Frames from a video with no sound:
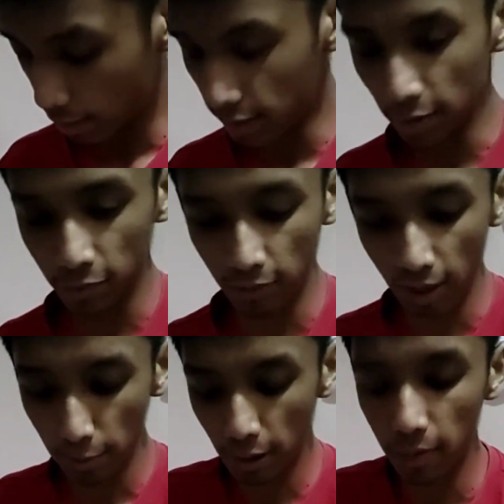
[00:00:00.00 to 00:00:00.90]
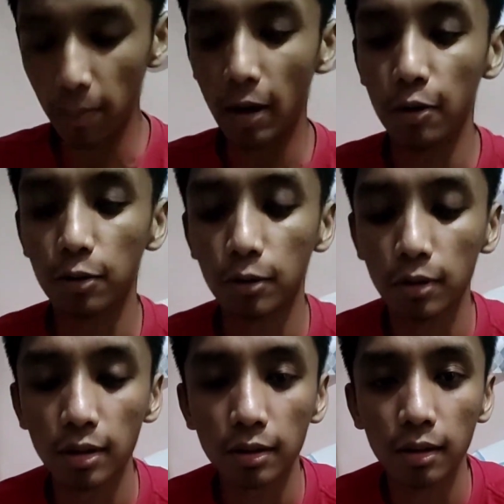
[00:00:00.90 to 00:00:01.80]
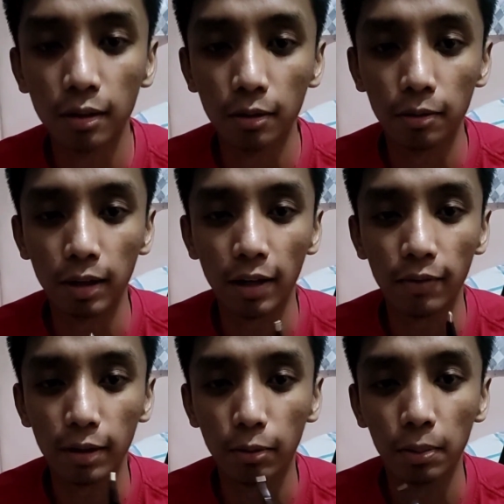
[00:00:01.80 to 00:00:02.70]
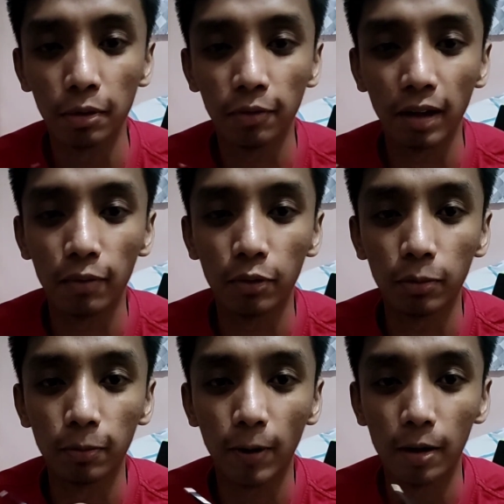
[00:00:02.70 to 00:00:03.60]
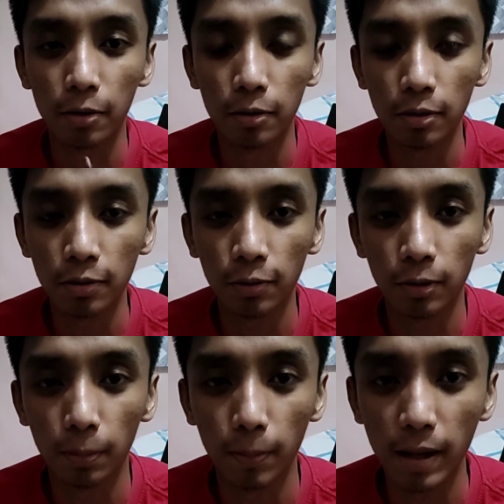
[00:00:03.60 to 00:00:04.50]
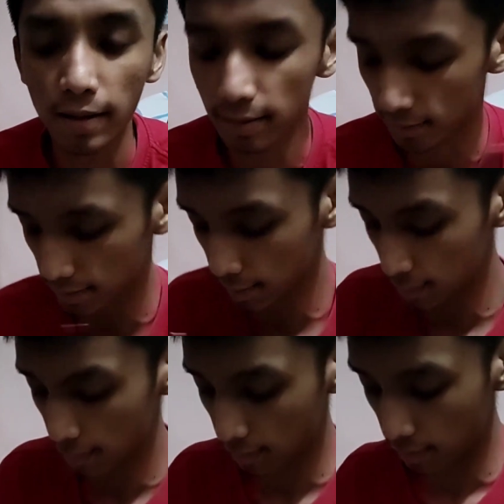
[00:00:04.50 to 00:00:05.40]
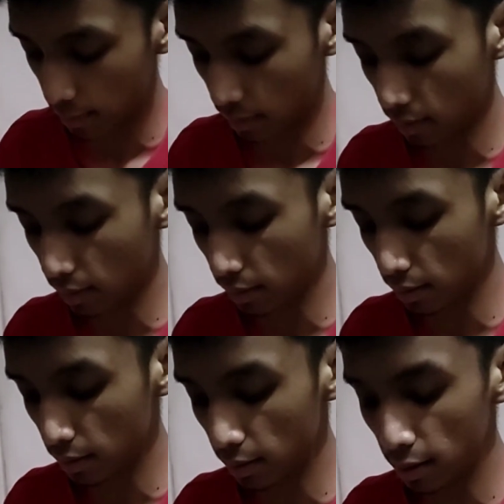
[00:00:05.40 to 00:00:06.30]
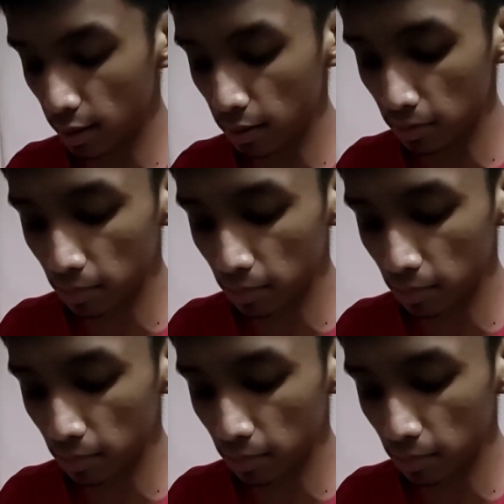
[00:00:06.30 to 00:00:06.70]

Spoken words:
aside from that, we have the power sources. We have a 1.5 volt power source for the base, and